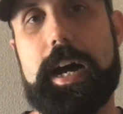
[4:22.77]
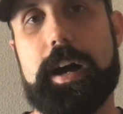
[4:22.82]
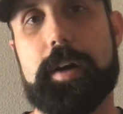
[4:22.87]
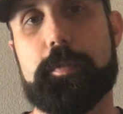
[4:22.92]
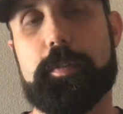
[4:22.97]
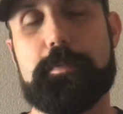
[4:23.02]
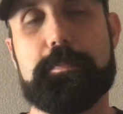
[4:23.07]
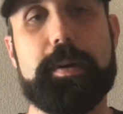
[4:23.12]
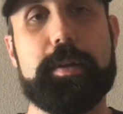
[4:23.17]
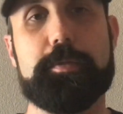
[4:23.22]

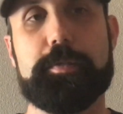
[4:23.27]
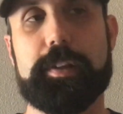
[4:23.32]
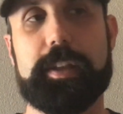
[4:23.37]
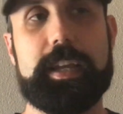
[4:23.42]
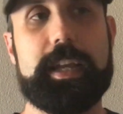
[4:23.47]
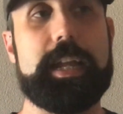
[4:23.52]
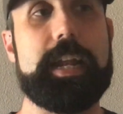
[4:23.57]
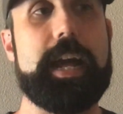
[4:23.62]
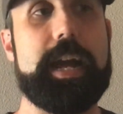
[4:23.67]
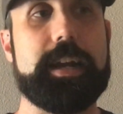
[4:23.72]
We've been
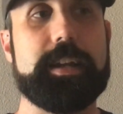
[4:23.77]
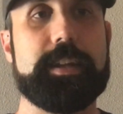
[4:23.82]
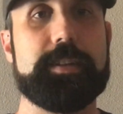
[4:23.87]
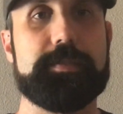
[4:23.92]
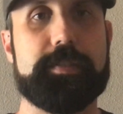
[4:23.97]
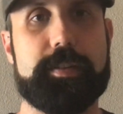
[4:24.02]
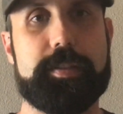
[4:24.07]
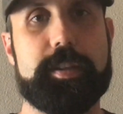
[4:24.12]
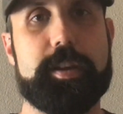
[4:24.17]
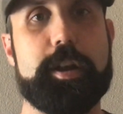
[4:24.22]
really inactive
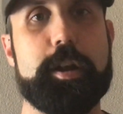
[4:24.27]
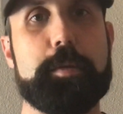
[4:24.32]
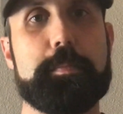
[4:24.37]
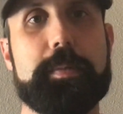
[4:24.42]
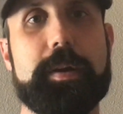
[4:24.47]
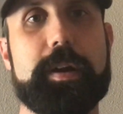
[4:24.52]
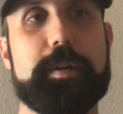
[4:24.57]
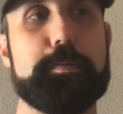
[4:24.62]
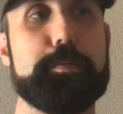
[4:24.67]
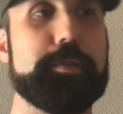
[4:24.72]
on there,
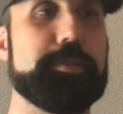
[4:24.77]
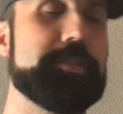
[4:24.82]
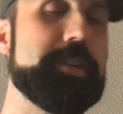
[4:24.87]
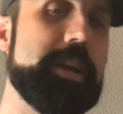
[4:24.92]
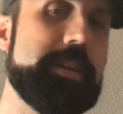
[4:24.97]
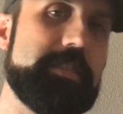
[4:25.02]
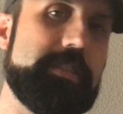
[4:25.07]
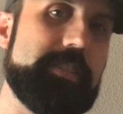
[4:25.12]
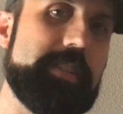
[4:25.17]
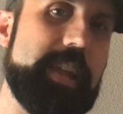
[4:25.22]
but we're
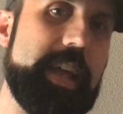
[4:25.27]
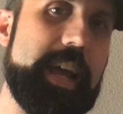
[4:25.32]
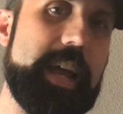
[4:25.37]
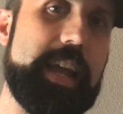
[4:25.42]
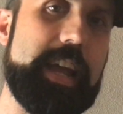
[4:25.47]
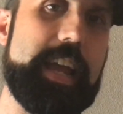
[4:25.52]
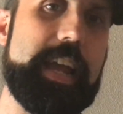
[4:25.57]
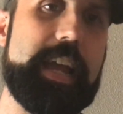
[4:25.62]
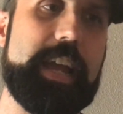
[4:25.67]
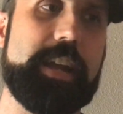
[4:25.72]
changing
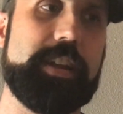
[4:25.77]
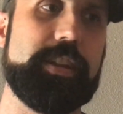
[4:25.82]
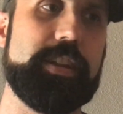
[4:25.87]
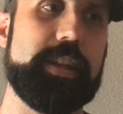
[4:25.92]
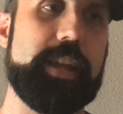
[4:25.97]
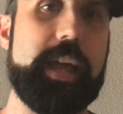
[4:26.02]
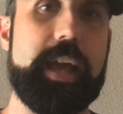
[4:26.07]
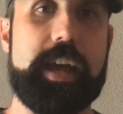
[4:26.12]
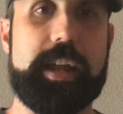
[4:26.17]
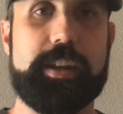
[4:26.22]
that. And
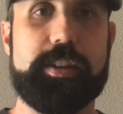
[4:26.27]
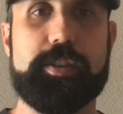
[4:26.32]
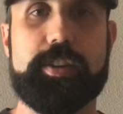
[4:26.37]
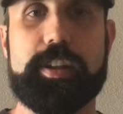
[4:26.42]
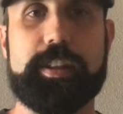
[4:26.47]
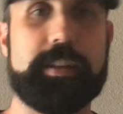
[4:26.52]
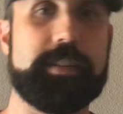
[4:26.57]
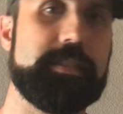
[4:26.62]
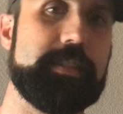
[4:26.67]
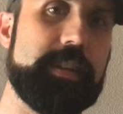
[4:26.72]
again, you
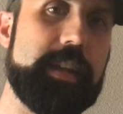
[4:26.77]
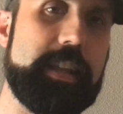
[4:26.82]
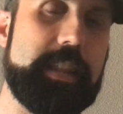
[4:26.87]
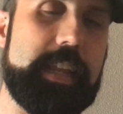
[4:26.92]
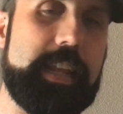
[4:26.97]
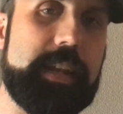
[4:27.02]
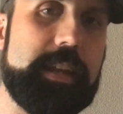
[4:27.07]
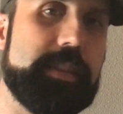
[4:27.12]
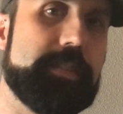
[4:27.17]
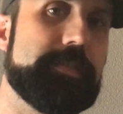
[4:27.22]
can listen at
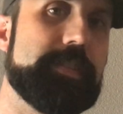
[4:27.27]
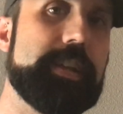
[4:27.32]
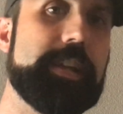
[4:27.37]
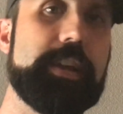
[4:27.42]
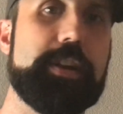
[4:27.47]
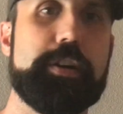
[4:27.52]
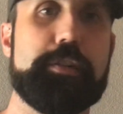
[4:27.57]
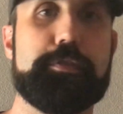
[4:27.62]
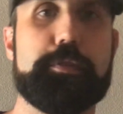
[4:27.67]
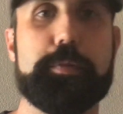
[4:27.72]
the end of the
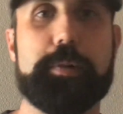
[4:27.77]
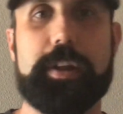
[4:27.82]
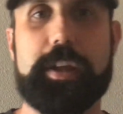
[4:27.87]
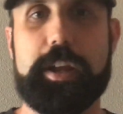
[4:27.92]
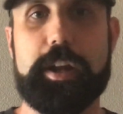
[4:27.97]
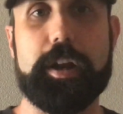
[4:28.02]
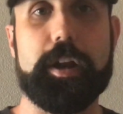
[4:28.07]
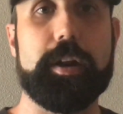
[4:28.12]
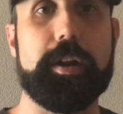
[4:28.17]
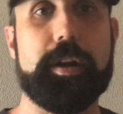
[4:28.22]
video if you want to
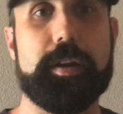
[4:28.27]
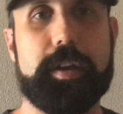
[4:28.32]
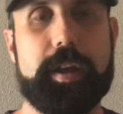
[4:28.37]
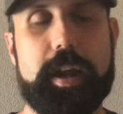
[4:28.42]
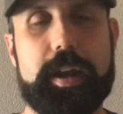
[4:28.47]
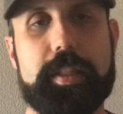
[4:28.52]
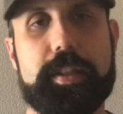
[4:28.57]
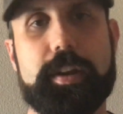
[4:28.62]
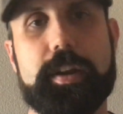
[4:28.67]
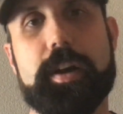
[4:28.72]
hear
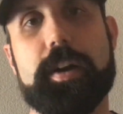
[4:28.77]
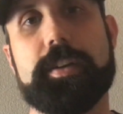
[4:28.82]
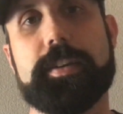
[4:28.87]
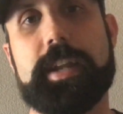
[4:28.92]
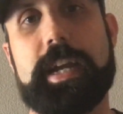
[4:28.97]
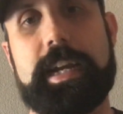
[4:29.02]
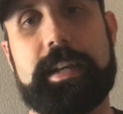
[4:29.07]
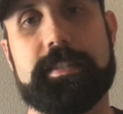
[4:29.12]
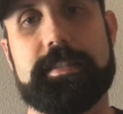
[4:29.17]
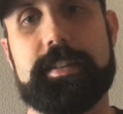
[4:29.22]
kind of the
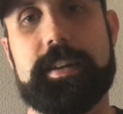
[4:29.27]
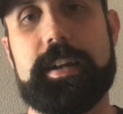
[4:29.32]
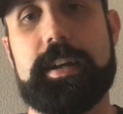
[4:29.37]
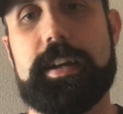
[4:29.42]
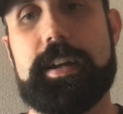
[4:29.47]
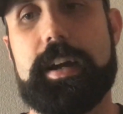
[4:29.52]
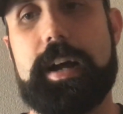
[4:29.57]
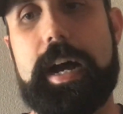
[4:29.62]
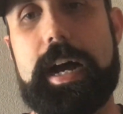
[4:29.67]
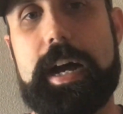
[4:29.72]
context
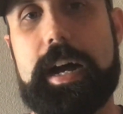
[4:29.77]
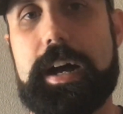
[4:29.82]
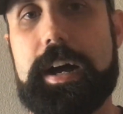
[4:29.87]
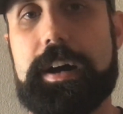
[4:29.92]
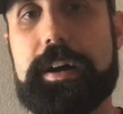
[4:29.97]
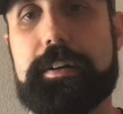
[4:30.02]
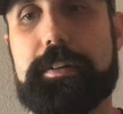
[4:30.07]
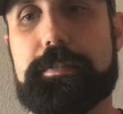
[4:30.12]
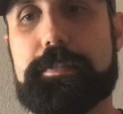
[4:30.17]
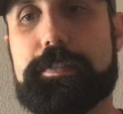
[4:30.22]

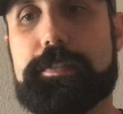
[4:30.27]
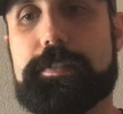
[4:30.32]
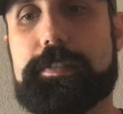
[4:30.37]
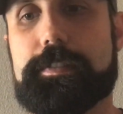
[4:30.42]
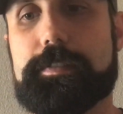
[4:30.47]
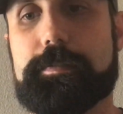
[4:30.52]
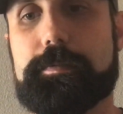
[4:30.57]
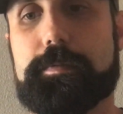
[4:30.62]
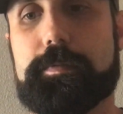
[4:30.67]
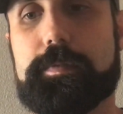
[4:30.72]
of
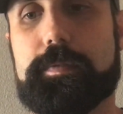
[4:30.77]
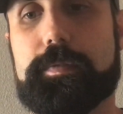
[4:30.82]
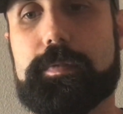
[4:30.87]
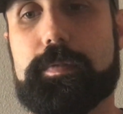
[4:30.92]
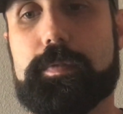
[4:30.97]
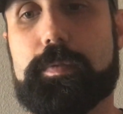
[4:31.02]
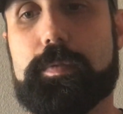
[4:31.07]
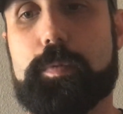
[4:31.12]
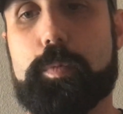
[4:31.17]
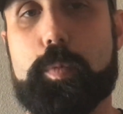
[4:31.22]

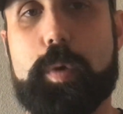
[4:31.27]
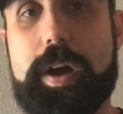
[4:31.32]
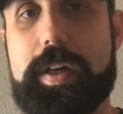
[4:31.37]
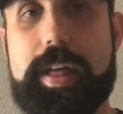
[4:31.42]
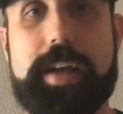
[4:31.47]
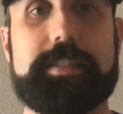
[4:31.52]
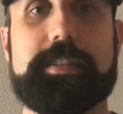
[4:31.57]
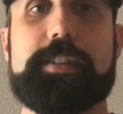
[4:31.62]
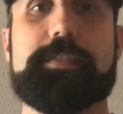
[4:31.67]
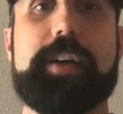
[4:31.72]
why
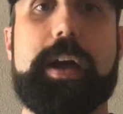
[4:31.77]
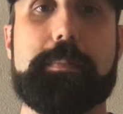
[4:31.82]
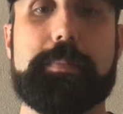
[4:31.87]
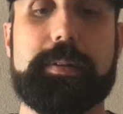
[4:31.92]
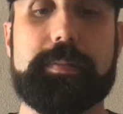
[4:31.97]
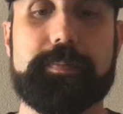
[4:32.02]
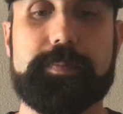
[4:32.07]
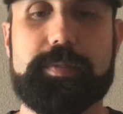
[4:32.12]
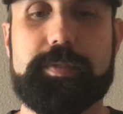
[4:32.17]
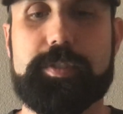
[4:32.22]
that stuff
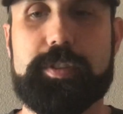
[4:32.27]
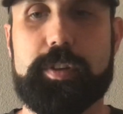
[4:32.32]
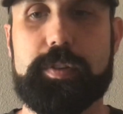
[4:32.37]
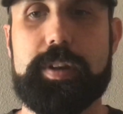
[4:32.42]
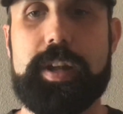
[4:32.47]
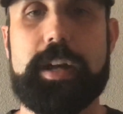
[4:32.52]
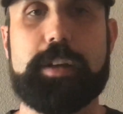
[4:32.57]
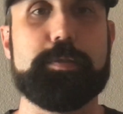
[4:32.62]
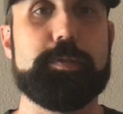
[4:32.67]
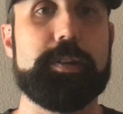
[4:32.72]
happened. So
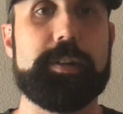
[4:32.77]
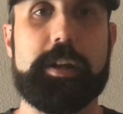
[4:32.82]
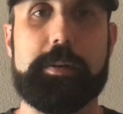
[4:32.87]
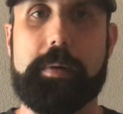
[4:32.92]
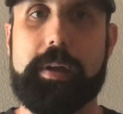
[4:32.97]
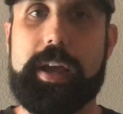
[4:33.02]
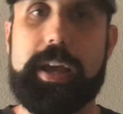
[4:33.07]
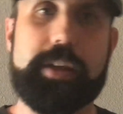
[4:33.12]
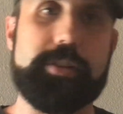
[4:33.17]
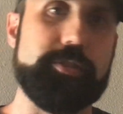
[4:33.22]
next we're going to
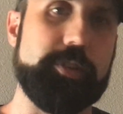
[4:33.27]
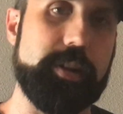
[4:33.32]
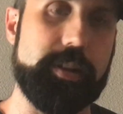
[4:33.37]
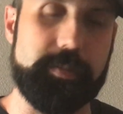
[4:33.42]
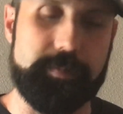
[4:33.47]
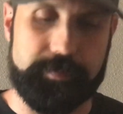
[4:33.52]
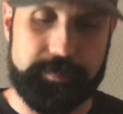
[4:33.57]
talk about Android.